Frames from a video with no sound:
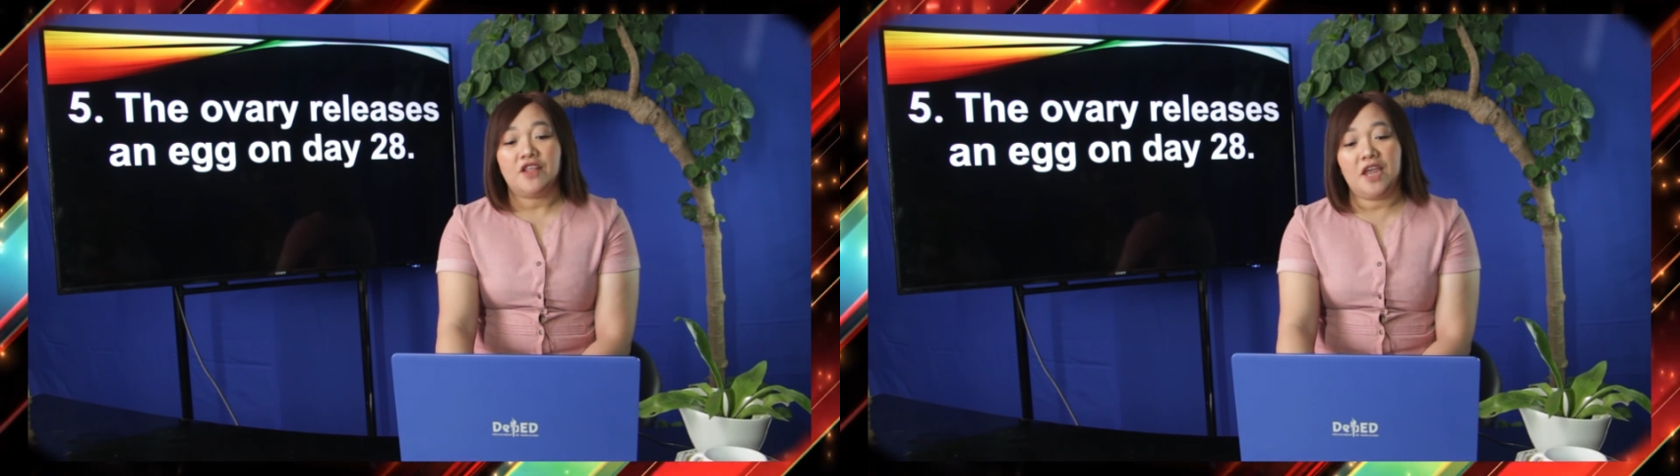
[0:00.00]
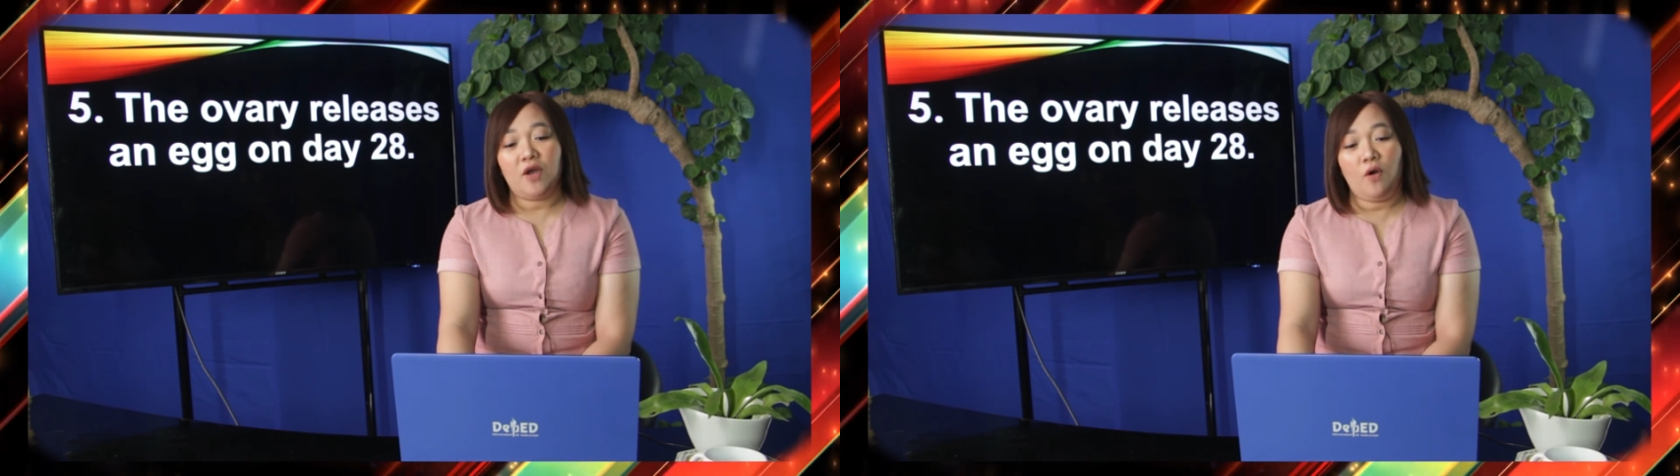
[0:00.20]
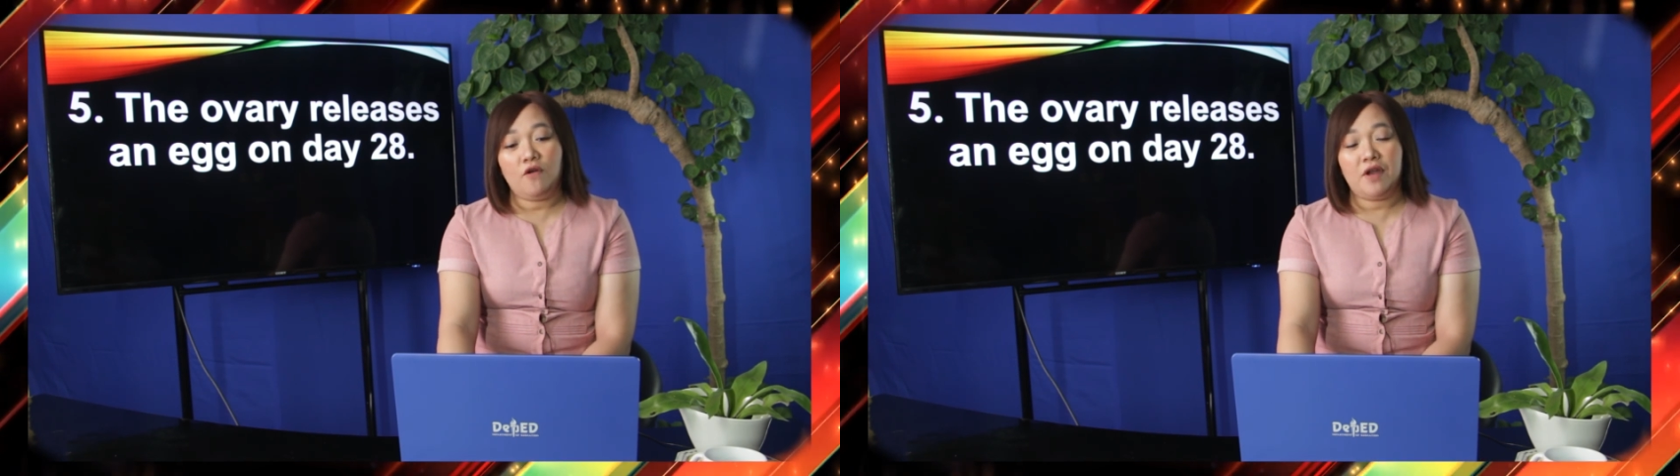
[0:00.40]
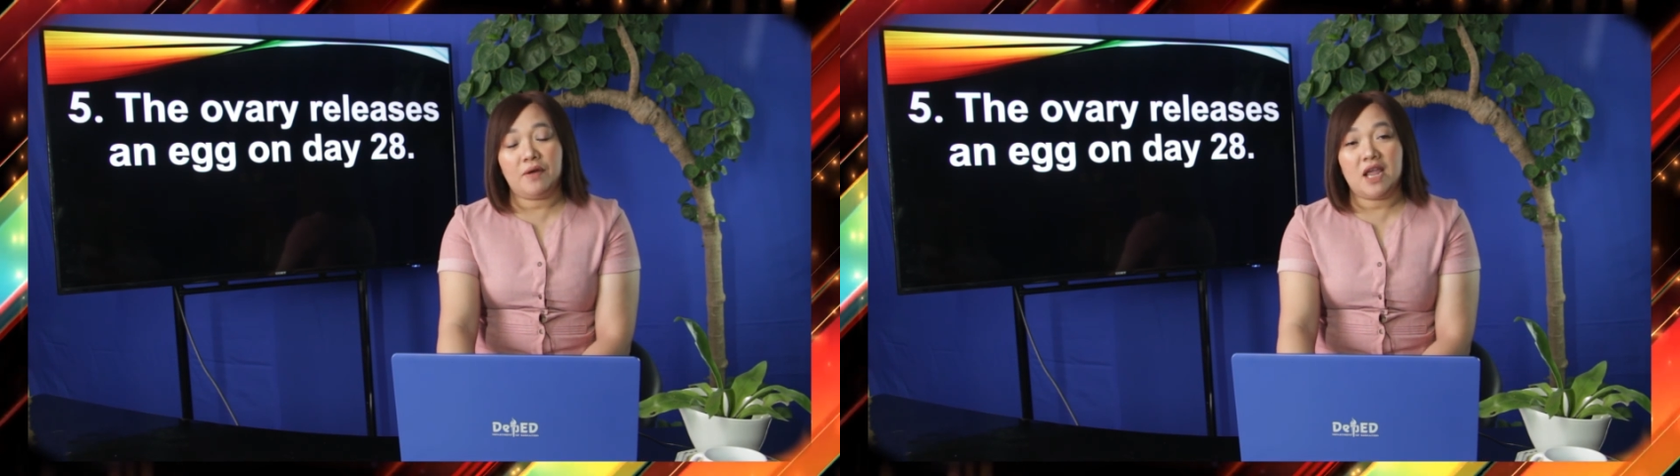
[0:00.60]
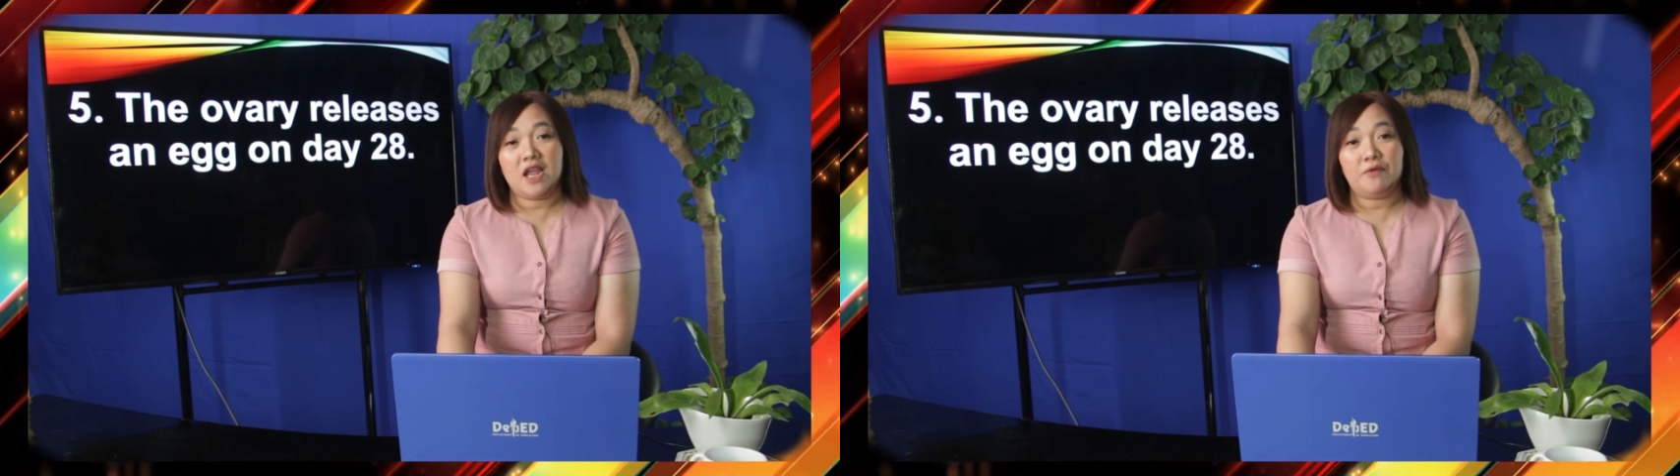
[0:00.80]
the
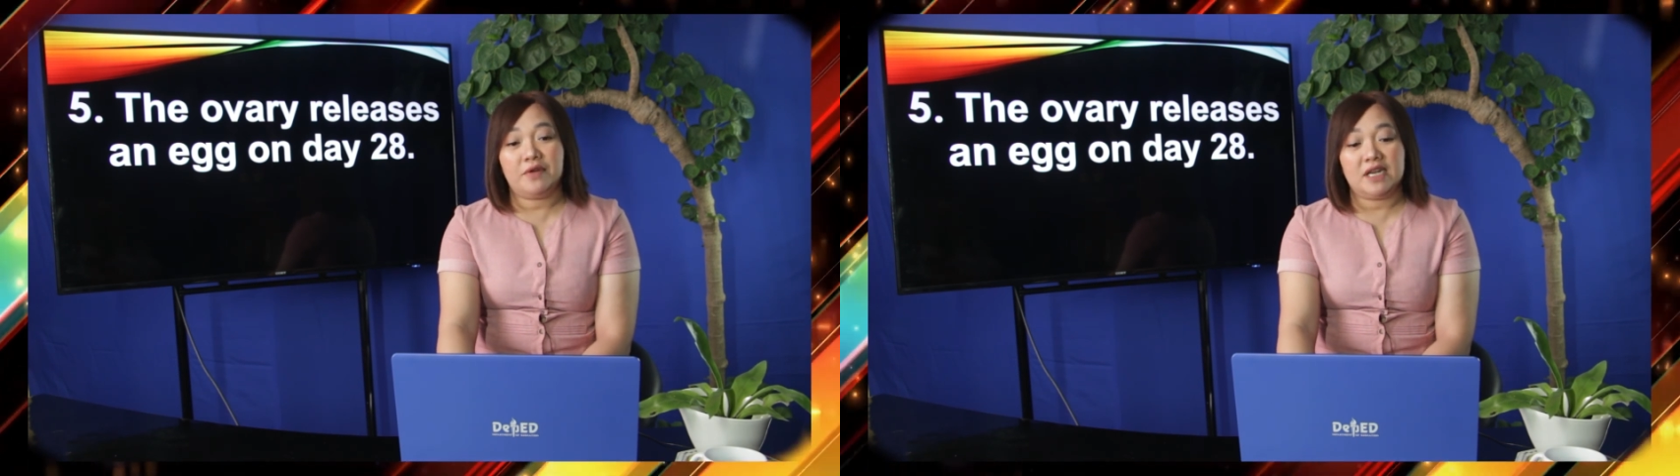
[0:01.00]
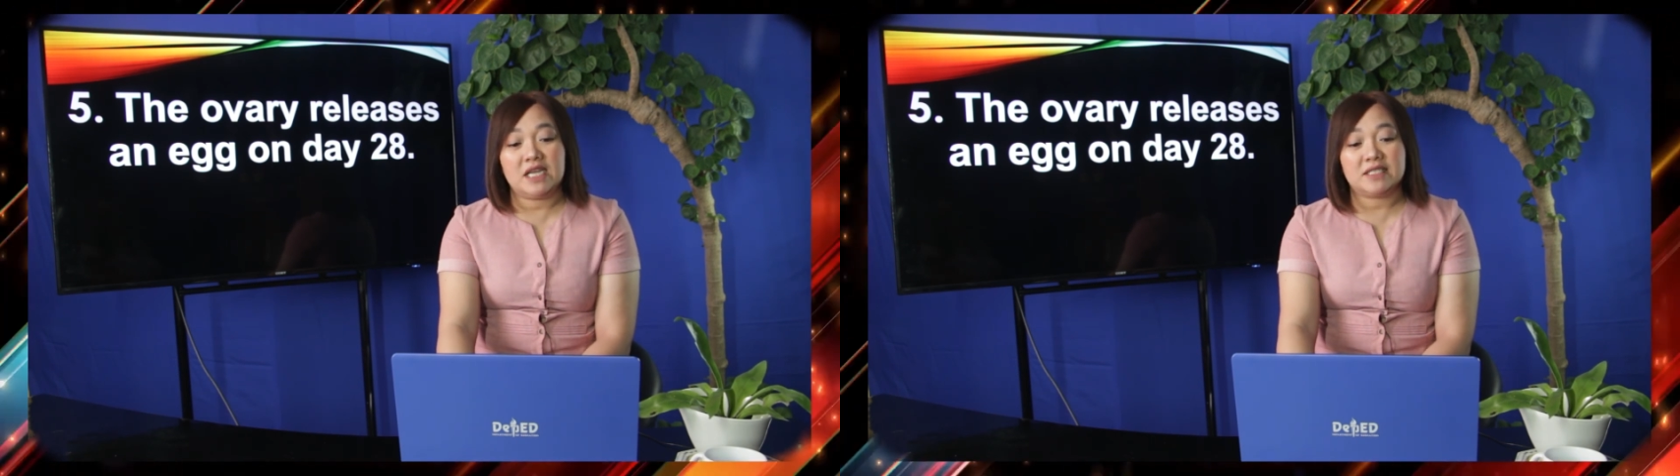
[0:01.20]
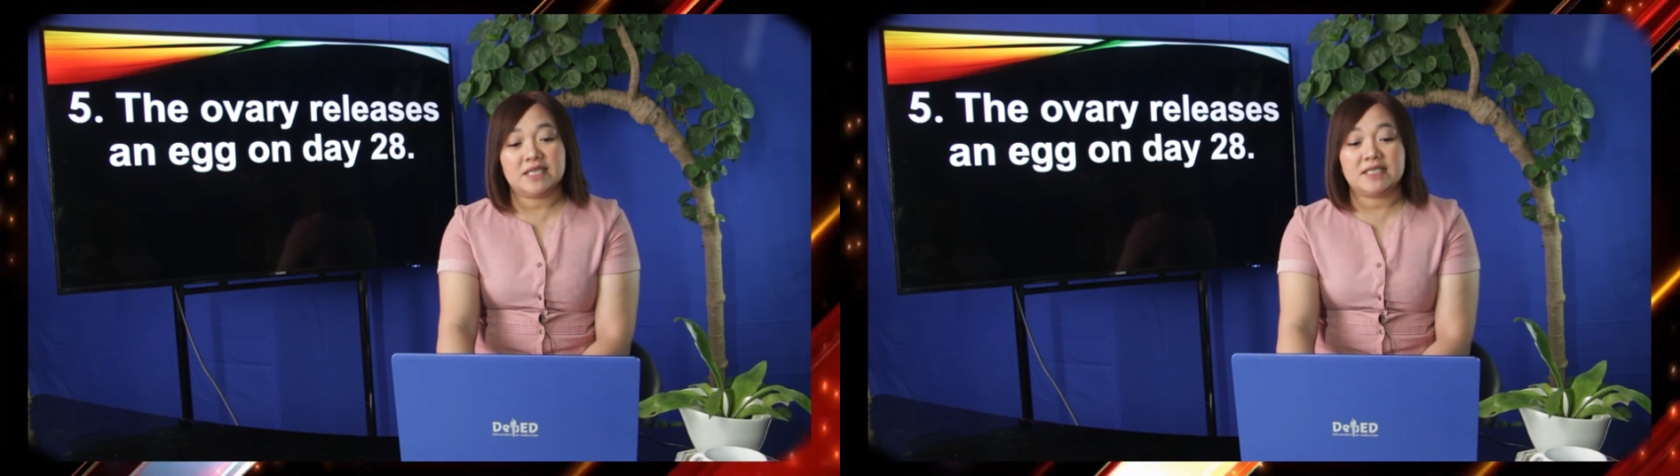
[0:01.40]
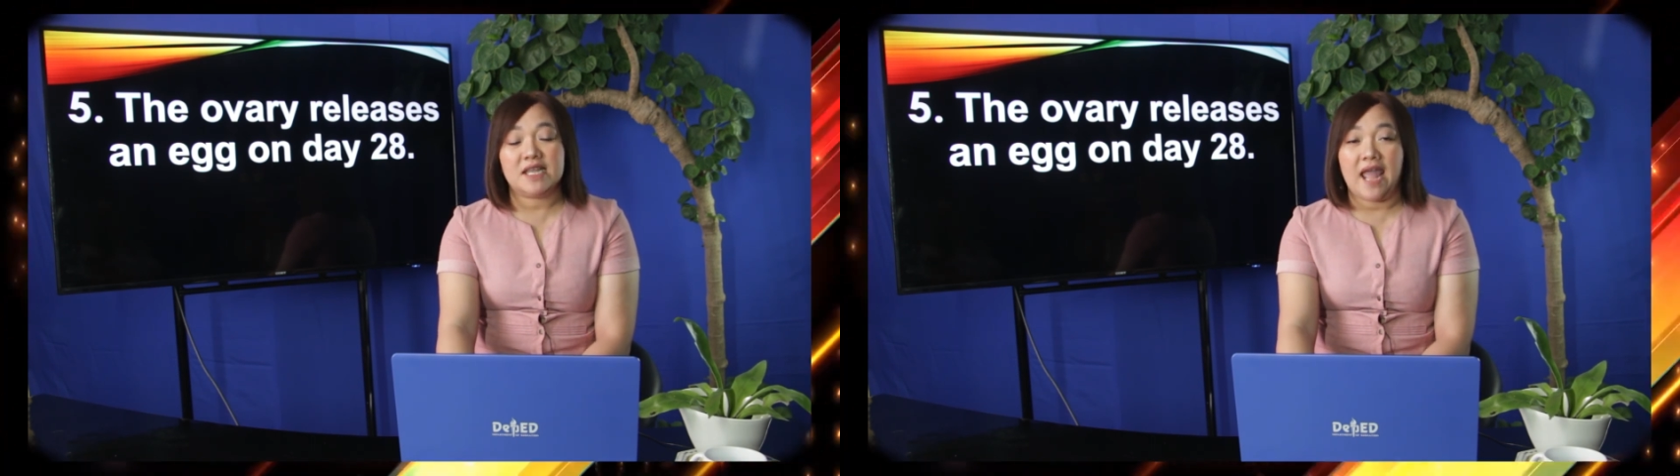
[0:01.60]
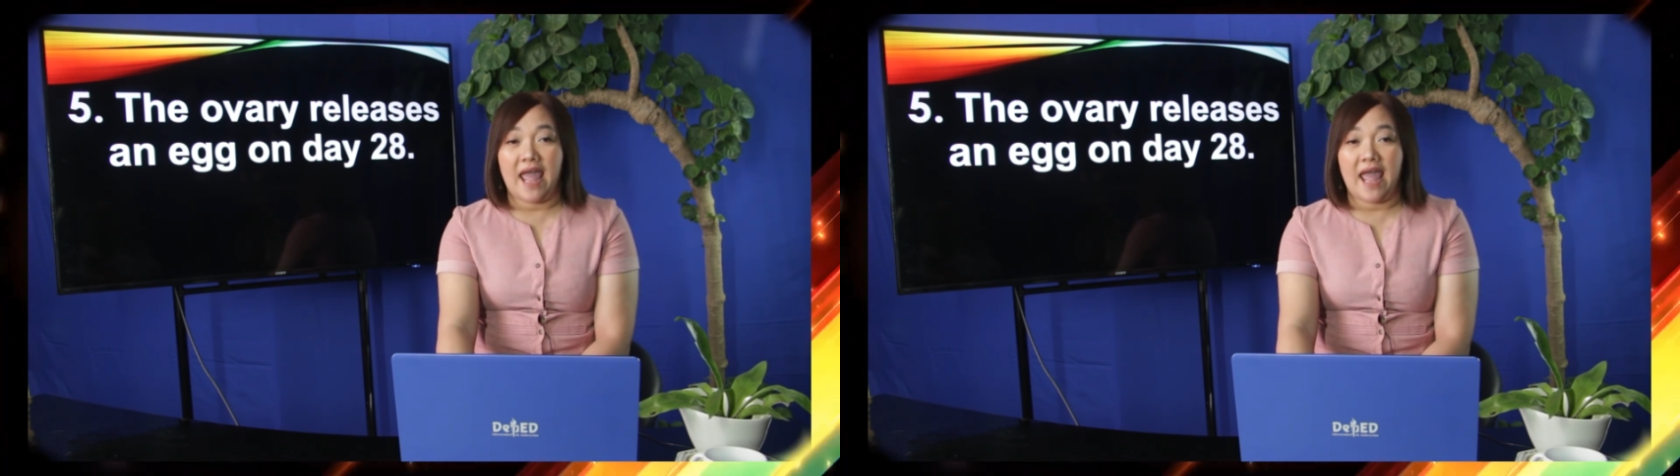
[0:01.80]
ovary releases an